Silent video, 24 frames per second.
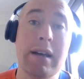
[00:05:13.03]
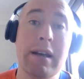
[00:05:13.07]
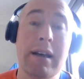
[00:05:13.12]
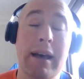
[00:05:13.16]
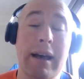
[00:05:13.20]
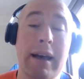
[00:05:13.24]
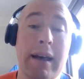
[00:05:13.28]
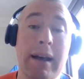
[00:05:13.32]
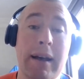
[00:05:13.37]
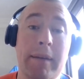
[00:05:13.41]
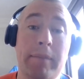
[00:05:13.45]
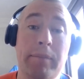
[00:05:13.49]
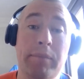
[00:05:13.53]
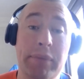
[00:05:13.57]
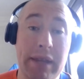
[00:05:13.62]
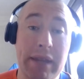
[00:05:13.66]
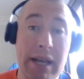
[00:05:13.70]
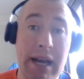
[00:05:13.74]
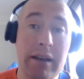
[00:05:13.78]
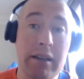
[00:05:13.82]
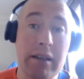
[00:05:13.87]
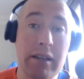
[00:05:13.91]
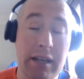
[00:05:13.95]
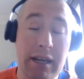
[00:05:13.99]

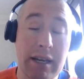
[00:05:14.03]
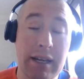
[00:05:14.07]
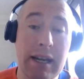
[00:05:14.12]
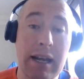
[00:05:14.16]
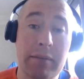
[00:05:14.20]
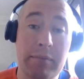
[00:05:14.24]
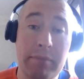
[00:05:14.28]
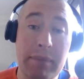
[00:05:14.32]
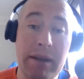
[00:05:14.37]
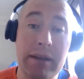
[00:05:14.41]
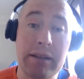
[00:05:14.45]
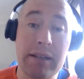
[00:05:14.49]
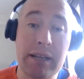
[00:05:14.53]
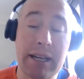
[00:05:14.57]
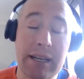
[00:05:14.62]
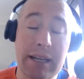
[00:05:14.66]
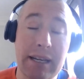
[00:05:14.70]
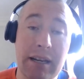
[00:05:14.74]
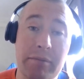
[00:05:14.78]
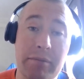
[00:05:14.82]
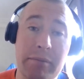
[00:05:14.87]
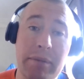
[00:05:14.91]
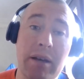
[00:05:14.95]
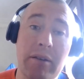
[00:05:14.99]
That you can
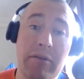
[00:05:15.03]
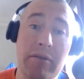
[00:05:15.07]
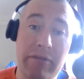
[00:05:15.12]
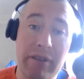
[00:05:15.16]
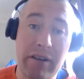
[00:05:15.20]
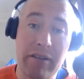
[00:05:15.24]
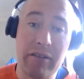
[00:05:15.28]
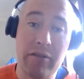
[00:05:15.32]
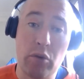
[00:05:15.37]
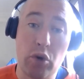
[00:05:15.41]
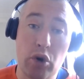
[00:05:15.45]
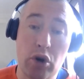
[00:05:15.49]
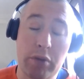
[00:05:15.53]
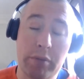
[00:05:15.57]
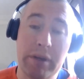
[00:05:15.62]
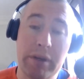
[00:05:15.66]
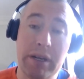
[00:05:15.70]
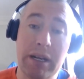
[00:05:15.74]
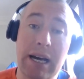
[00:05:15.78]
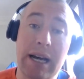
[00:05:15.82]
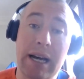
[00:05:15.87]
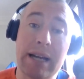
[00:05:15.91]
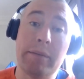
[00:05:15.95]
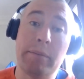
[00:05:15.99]
admit, very
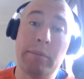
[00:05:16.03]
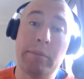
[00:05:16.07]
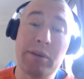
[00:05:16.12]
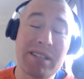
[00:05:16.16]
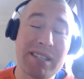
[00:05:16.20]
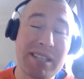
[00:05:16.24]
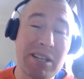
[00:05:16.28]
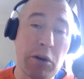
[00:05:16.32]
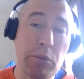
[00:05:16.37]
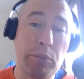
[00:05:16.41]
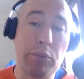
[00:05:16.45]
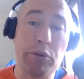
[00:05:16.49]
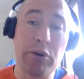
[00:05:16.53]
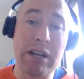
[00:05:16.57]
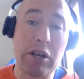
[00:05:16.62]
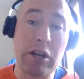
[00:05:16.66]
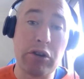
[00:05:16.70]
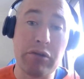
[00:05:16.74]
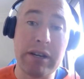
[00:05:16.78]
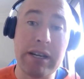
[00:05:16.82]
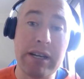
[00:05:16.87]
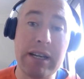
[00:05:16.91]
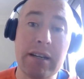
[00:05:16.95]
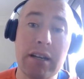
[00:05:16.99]
workmanlike, but still pretty
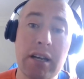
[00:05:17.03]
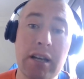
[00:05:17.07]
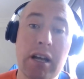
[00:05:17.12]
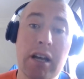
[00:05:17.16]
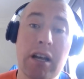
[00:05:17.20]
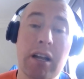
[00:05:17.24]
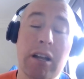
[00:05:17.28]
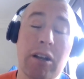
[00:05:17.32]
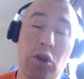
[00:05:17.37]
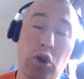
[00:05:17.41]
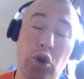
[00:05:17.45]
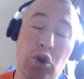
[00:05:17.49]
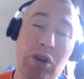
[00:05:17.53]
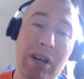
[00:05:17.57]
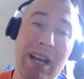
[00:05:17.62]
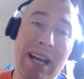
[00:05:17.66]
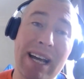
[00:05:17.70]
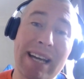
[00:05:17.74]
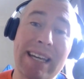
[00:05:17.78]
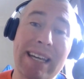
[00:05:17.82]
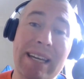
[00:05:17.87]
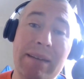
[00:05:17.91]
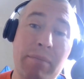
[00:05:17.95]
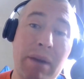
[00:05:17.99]
green. Looked
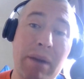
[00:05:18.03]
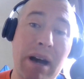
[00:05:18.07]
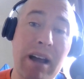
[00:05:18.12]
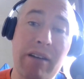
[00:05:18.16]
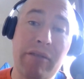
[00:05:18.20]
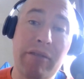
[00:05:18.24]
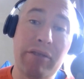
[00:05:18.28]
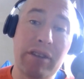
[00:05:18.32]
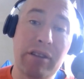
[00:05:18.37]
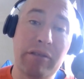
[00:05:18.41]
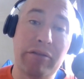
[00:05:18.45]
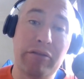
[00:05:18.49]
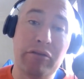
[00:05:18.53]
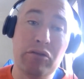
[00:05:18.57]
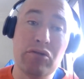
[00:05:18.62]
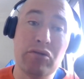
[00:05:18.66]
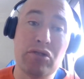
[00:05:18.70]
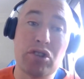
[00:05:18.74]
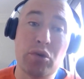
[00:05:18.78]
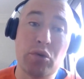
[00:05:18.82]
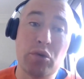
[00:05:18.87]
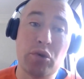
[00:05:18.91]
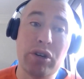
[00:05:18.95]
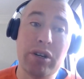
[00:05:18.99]
like he might have hit the front
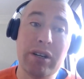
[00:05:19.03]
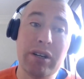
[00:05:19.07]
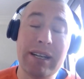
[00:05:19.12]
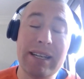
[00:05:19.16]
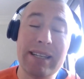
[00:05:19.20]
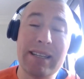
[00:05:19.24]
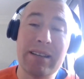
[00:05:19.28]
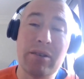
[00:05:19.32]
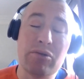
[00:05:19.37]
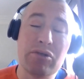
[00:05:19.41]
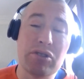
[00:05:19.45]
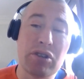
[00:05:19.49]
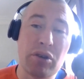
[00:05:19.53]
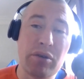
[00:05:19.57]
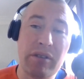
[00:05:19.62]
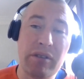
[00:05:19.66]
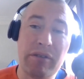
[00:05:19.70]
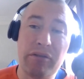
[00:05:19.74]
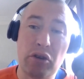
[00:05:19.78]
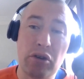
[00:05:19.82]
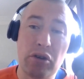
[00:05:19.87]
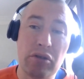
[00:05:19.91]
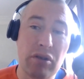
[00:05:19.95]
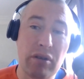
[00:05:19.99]
too early. There was only
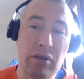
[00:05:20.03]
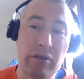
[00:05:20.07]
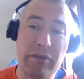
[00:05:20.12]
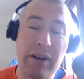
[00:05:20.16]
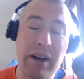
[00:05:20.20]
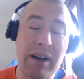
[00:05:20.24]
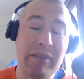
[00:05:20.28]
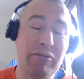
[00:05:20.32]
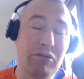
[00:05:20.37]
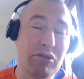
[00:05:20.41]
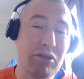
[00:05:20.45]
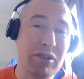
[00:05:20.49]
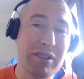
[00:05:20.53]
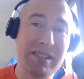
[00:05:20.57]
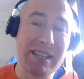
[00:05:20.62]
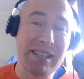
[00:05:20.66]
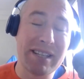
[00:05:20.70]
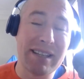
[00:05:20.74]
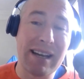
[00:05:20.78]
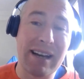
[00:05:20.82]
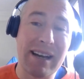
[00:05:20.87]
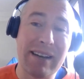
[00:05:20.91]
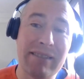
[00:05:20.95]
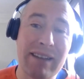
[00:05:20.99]
4 or 5 runners
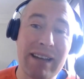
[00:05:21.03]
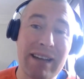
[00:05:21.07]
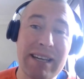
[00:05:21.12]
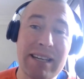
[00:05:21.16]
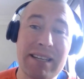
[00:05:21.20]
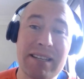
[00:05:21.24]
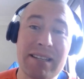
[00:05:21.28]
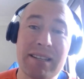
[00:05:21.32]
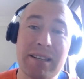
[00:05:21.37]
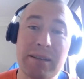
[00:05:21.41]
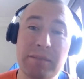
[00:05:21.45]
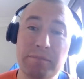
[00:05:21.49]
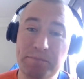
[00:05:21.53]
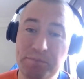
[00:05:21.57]
in that race.